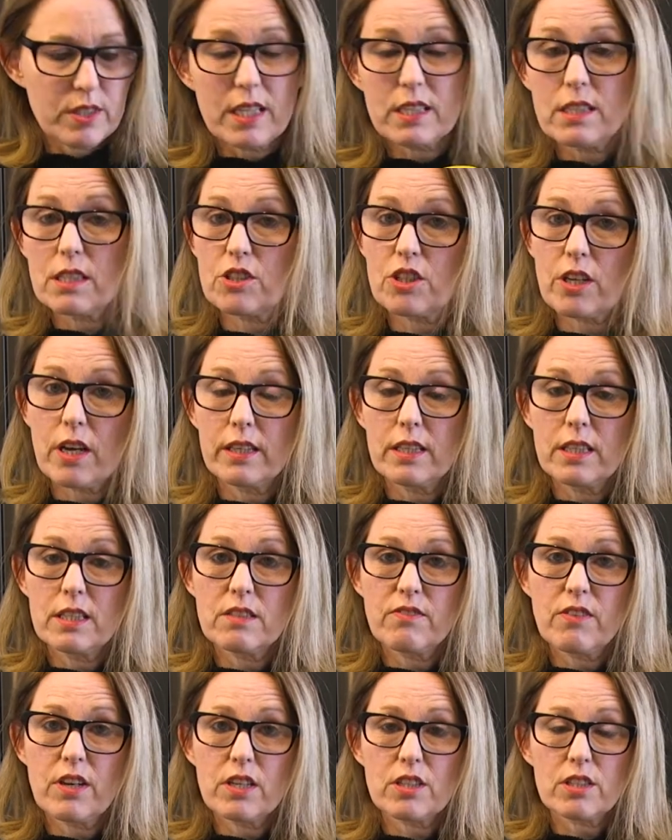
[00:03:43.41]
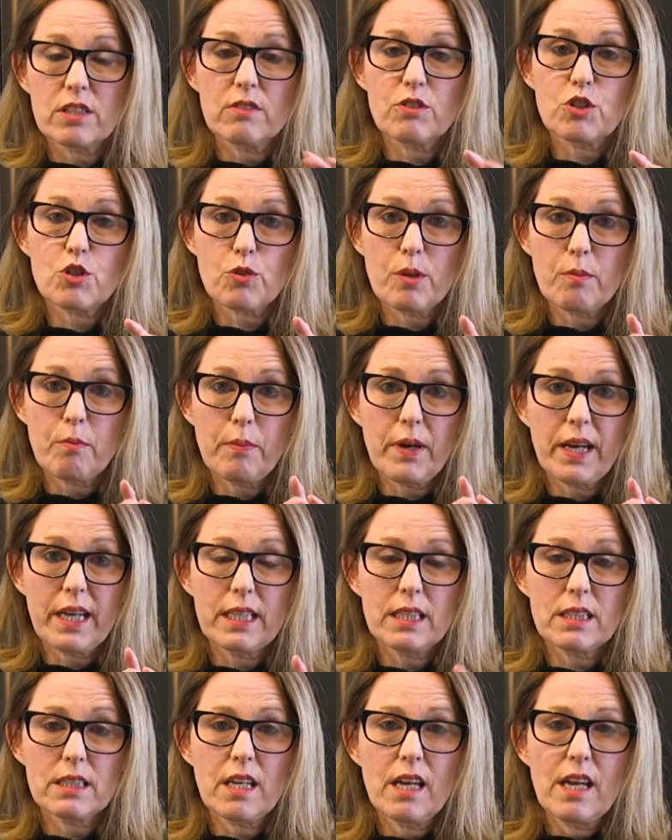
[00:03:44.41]
There's a Chinese version of shrimp
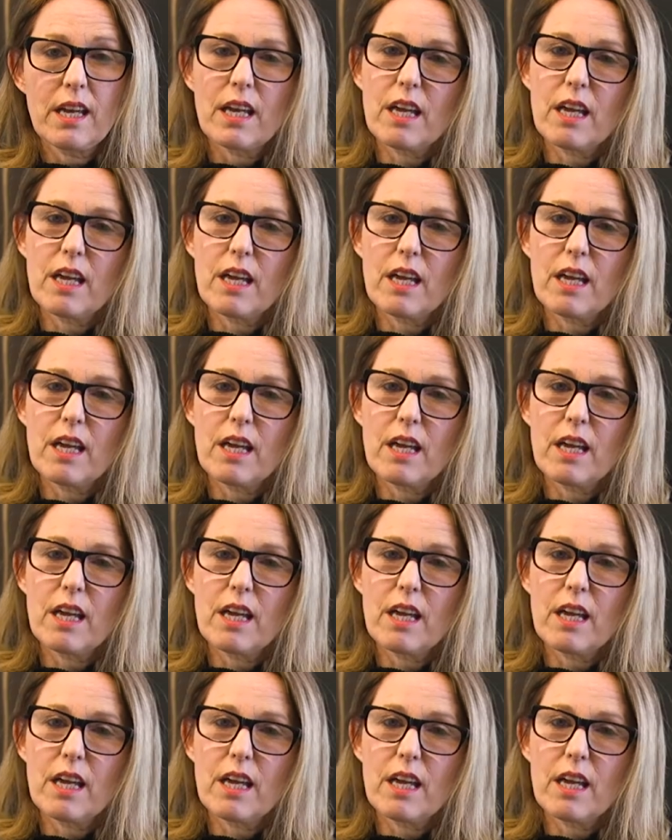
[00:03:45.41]
paste.